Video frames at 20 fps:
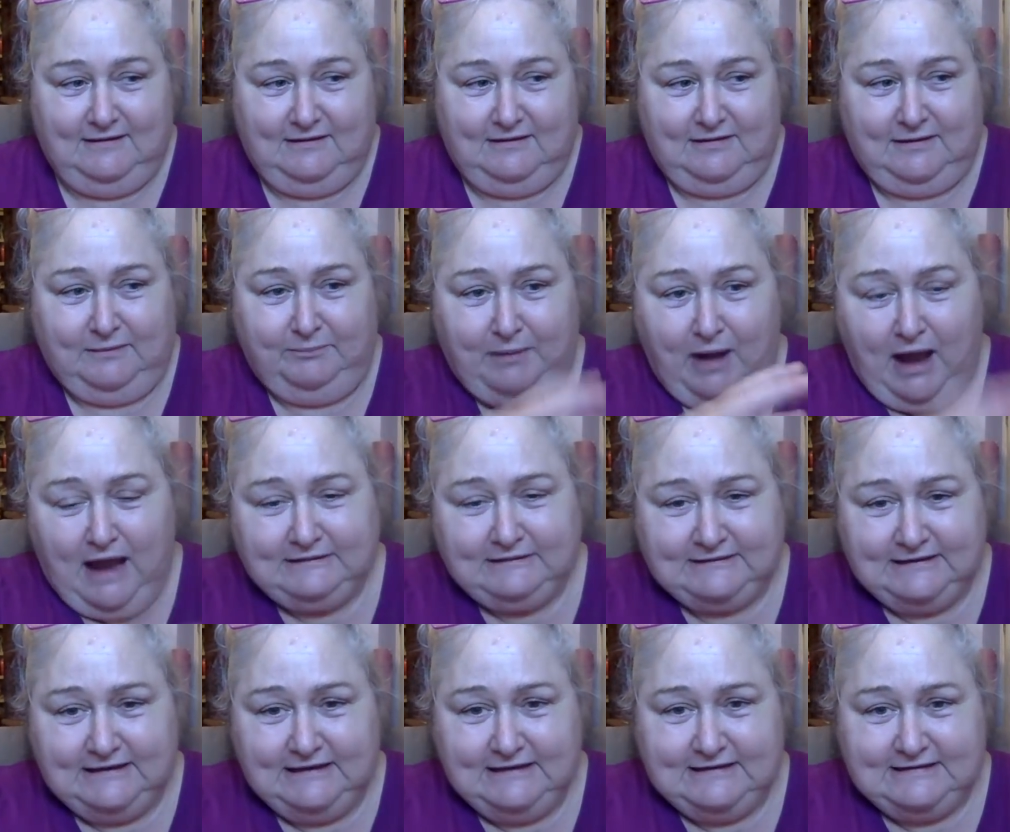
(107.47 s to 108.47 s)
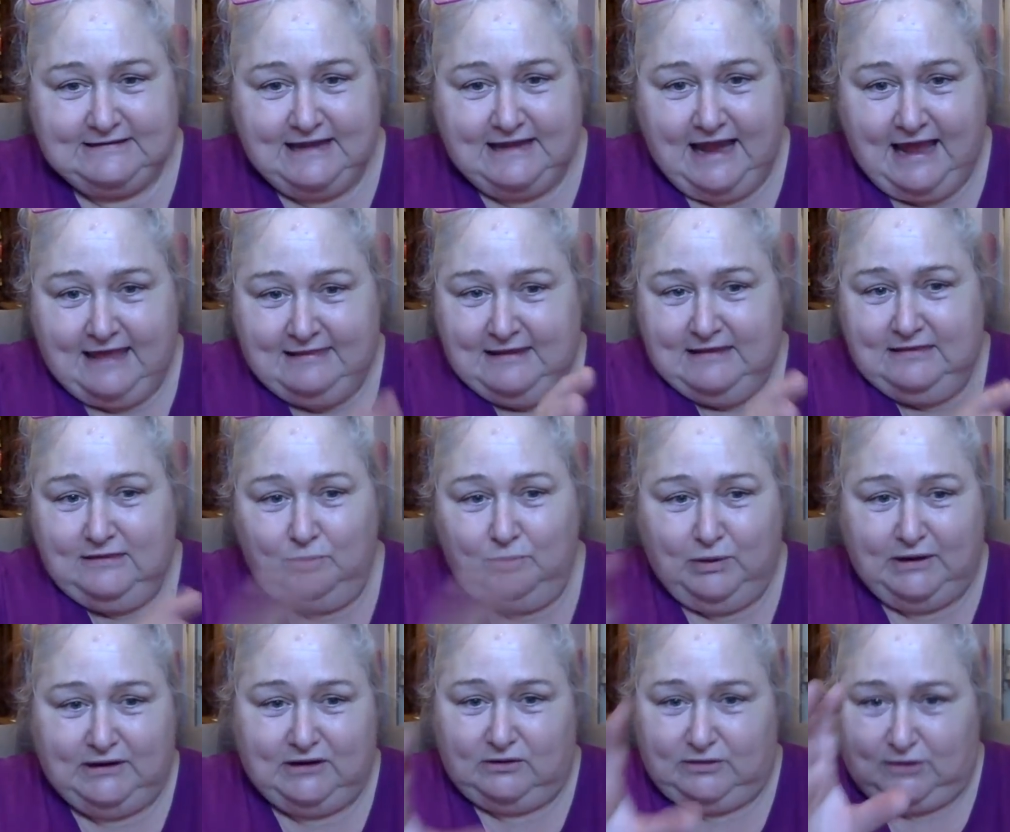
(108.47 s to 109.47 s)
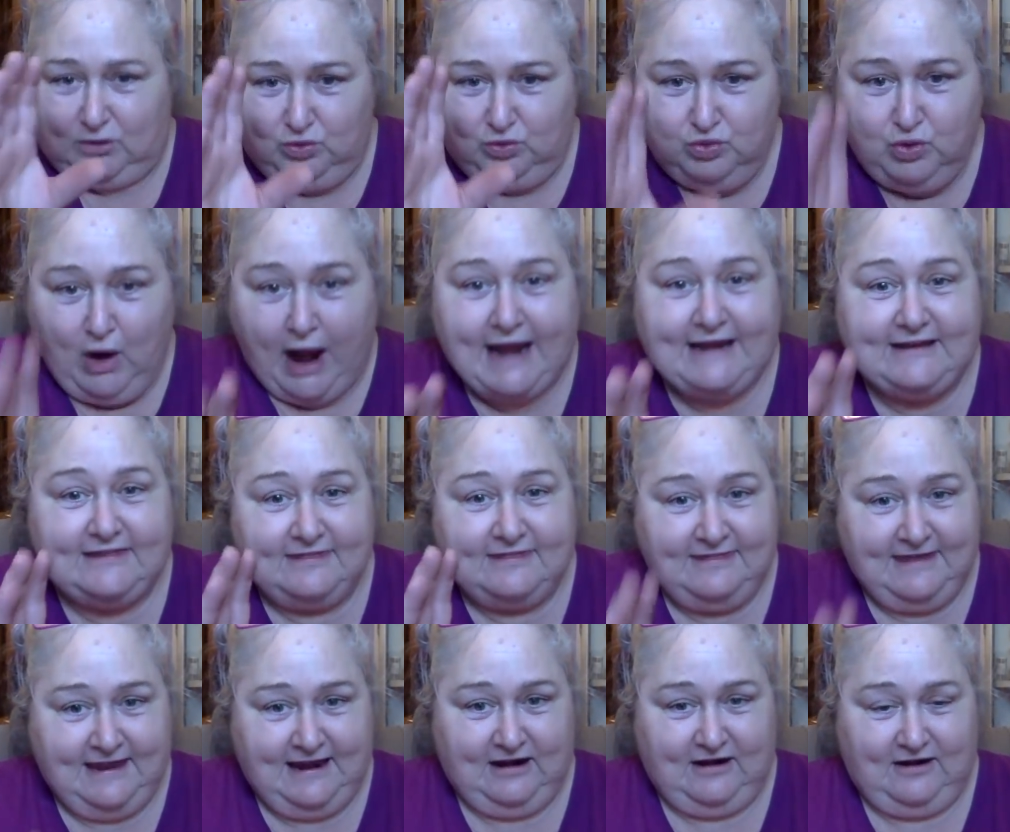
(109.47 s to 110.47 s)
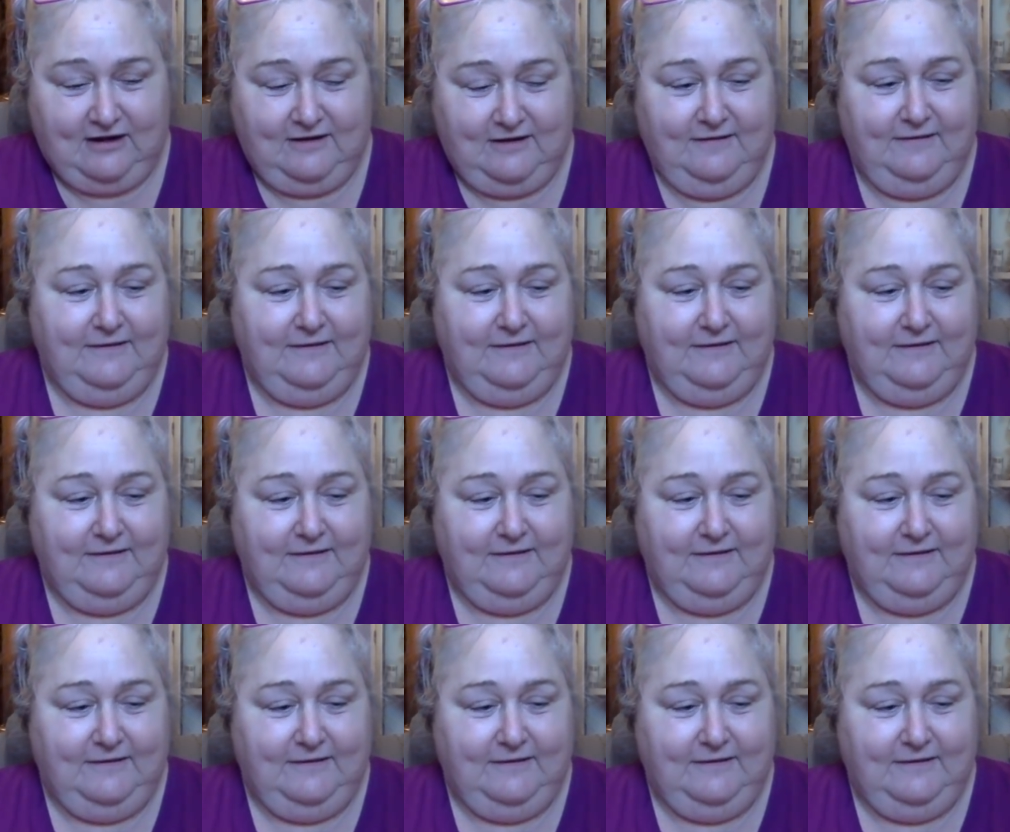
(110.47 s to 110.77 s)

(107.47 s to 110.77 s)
the boxes and then the window. They're right there.